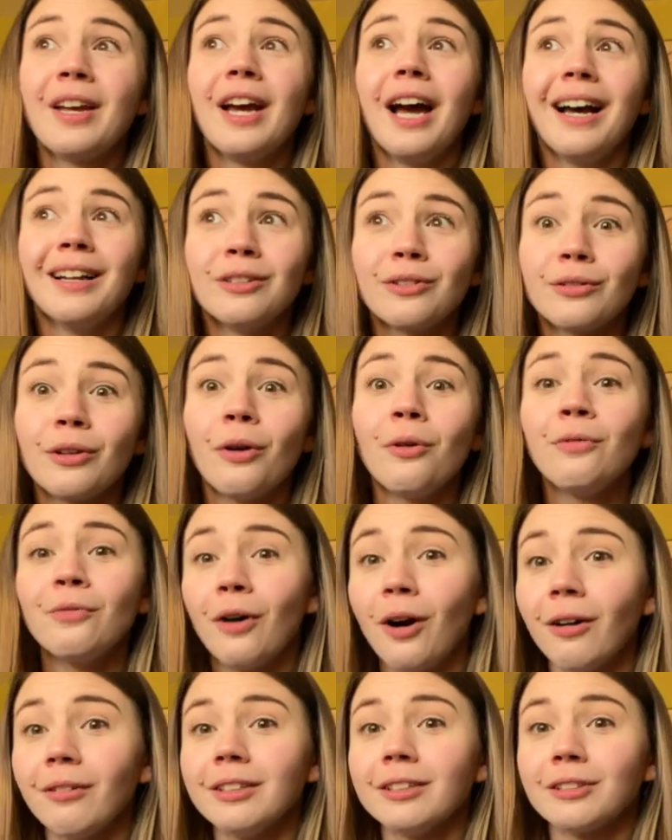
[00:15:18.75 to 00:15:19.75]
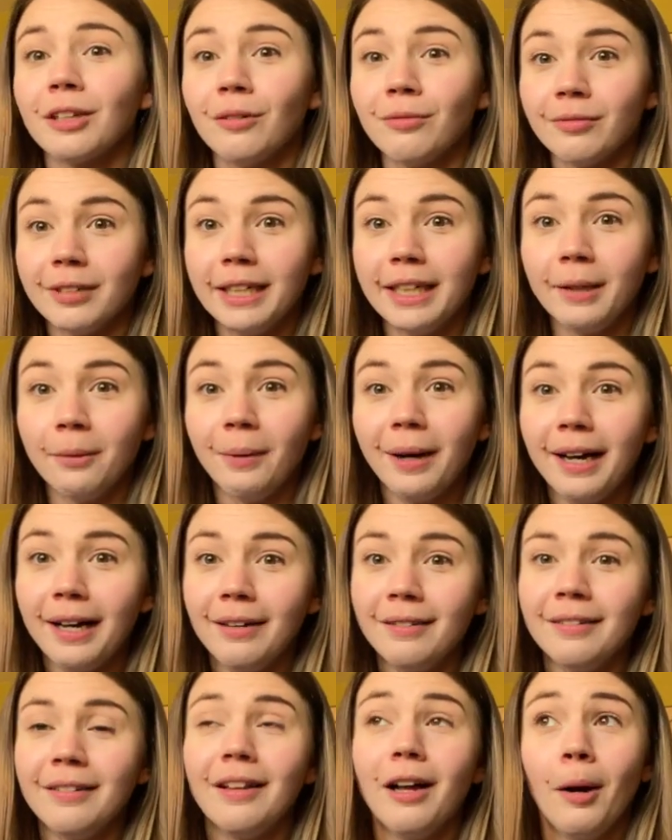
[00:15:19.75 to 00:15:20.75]
And so far it's gone really
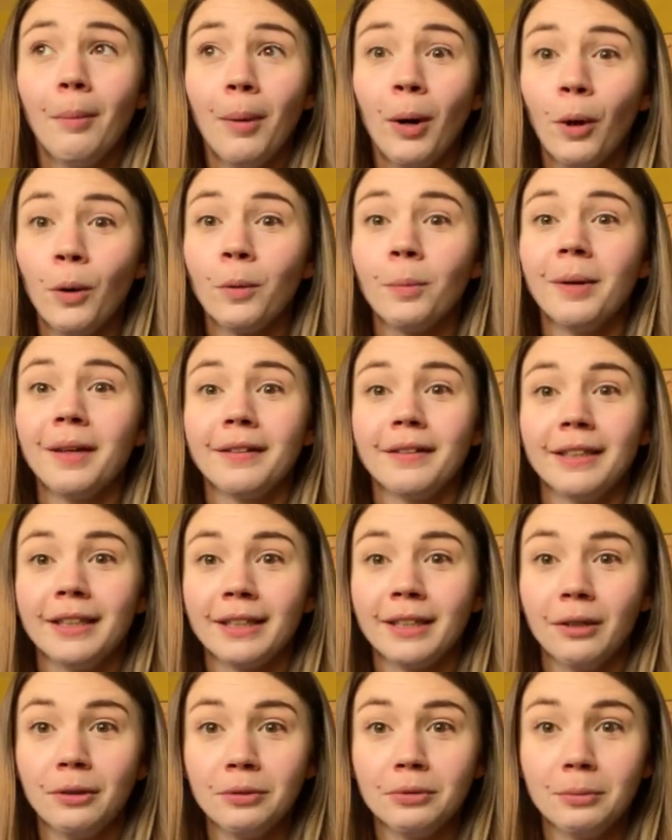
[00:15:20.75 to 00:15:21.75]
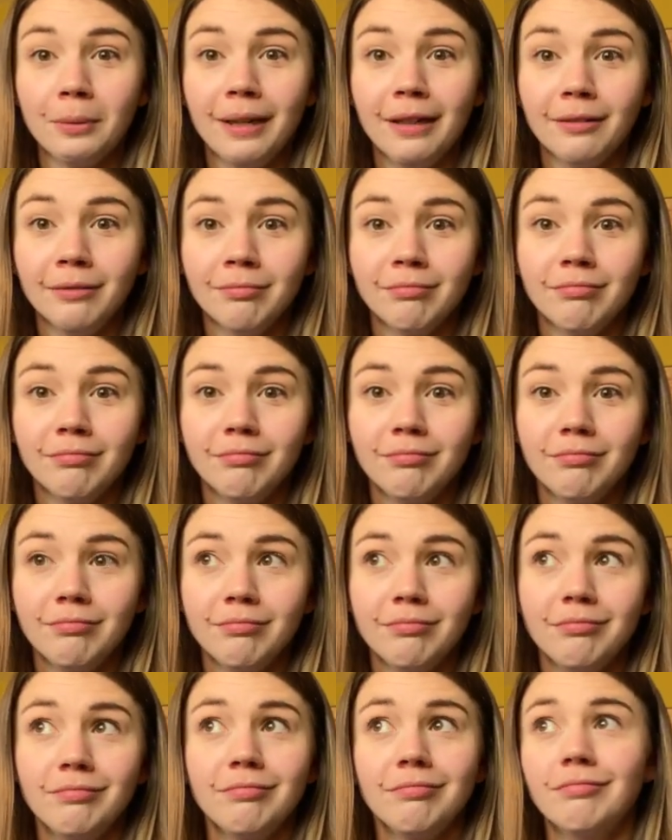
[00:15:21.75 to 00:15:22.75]
well. I'm hoping that it goes well
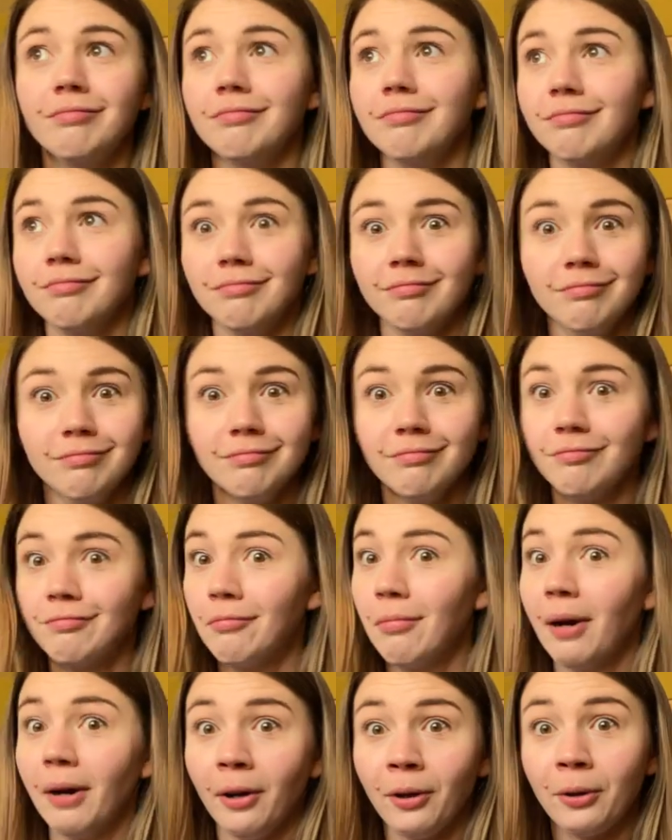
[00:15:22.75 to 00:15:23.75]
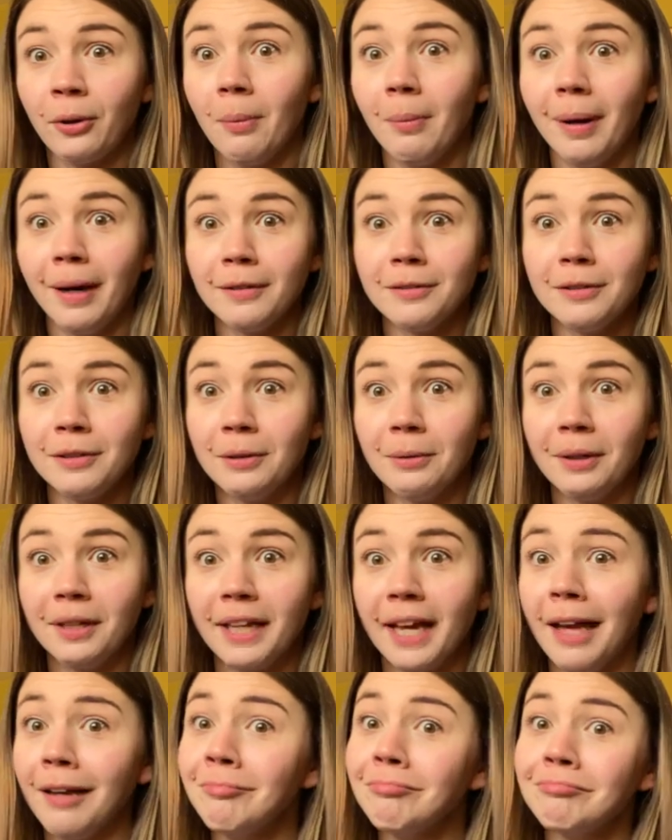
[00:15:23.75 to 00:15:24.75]
when I come back to do it
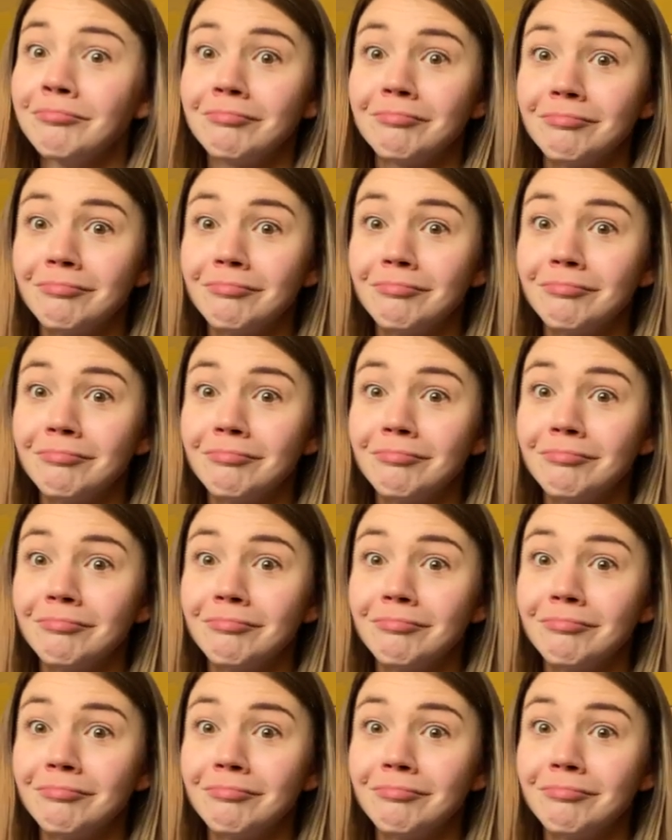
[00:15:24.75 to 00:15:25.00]
again.